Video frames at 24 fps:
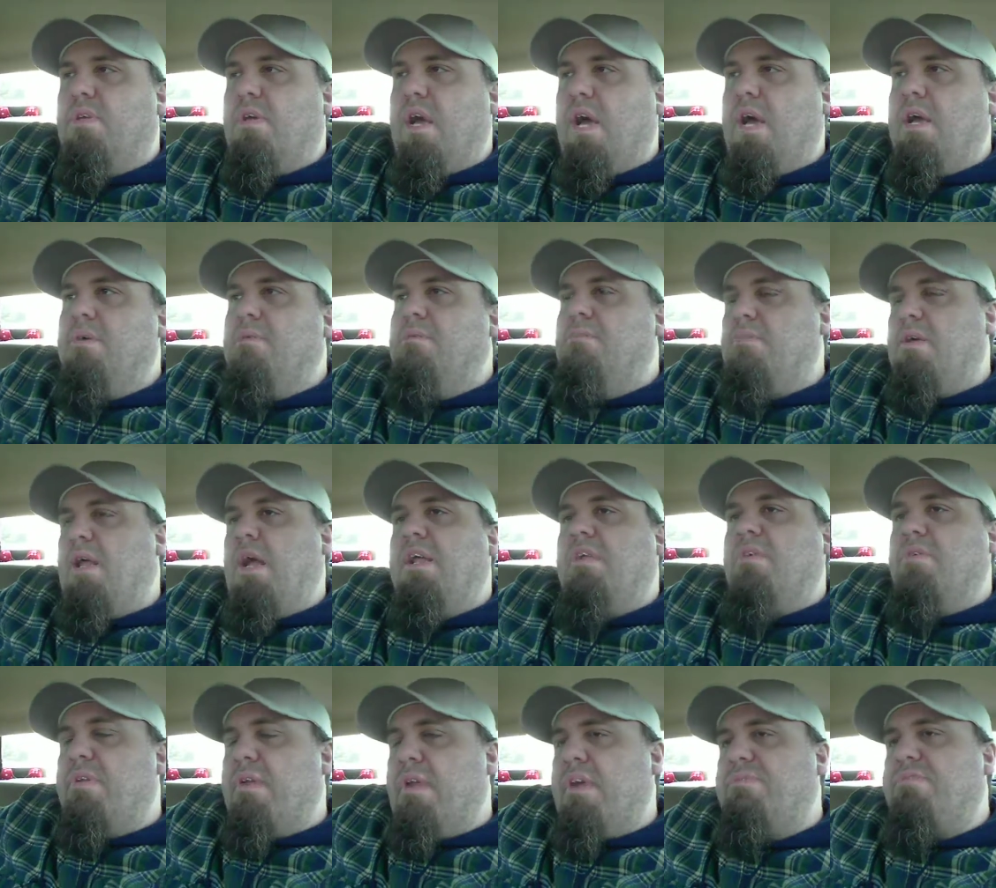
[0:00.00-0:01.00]
I'm I
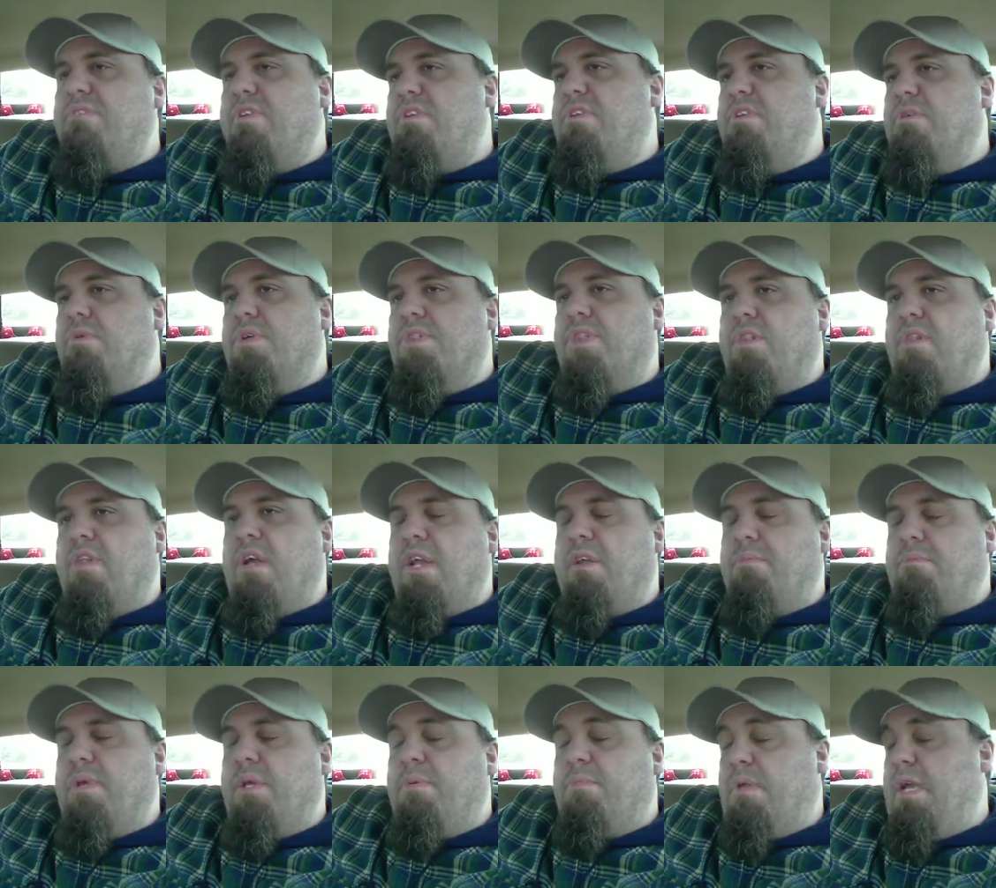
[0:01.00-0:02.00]
don't have to deal with a lot
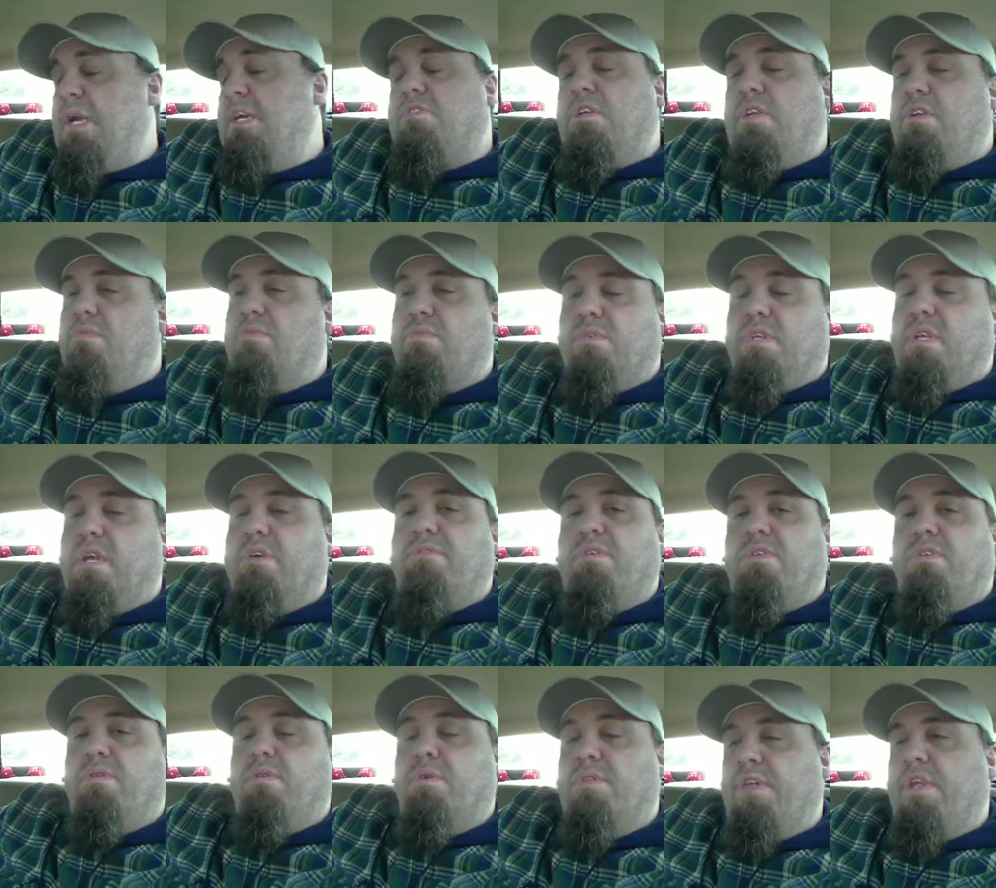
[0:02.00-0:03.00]
of people. Actually, I don't really have
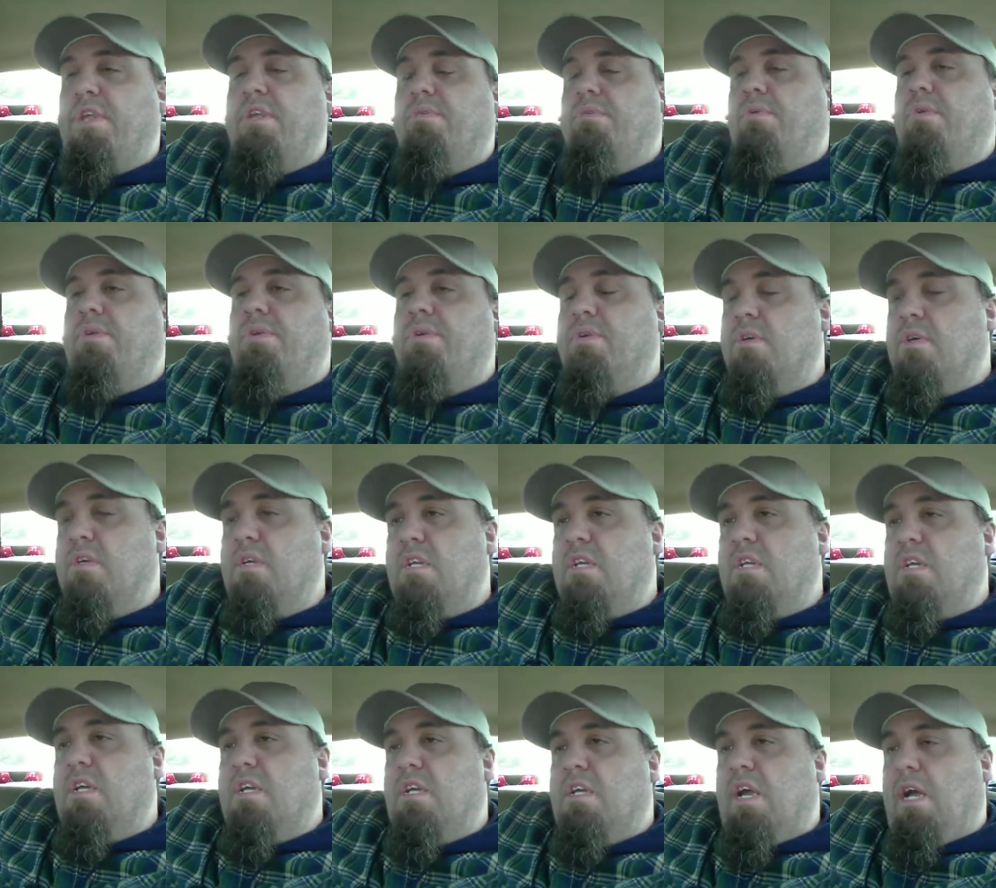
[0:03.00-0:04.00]
to deal with anyone.
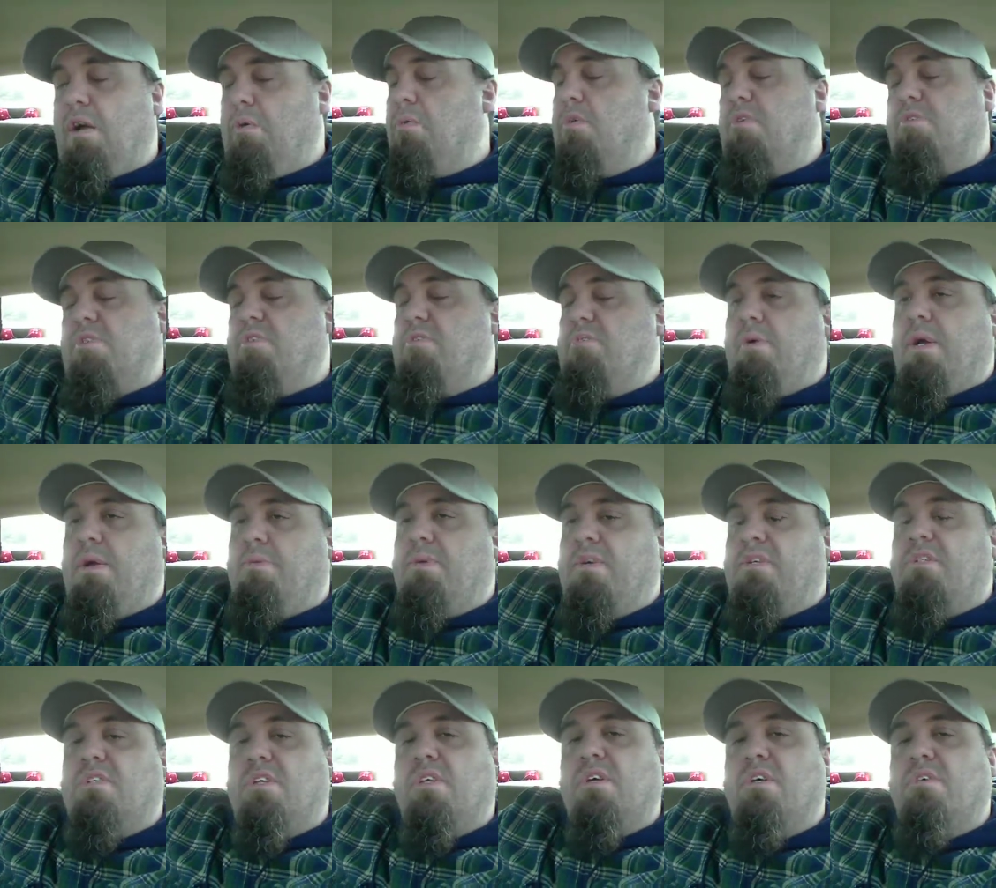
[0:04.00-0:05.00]
I work there by
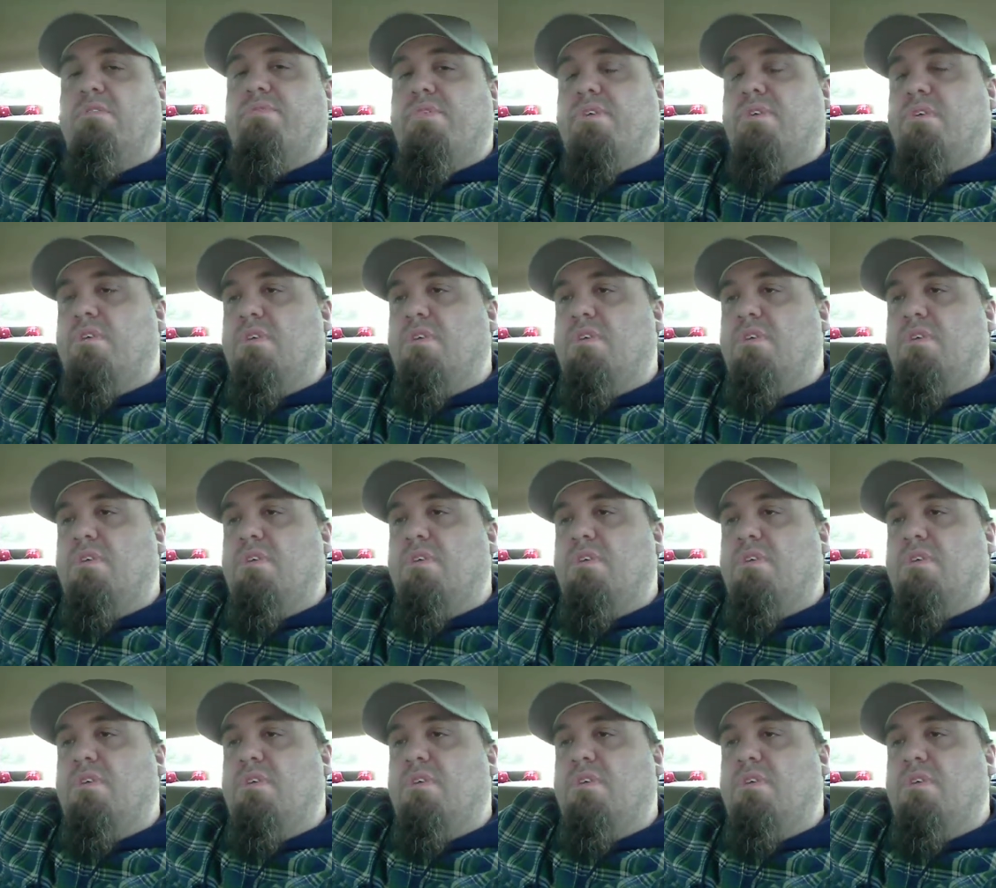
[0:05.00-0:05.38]
myself.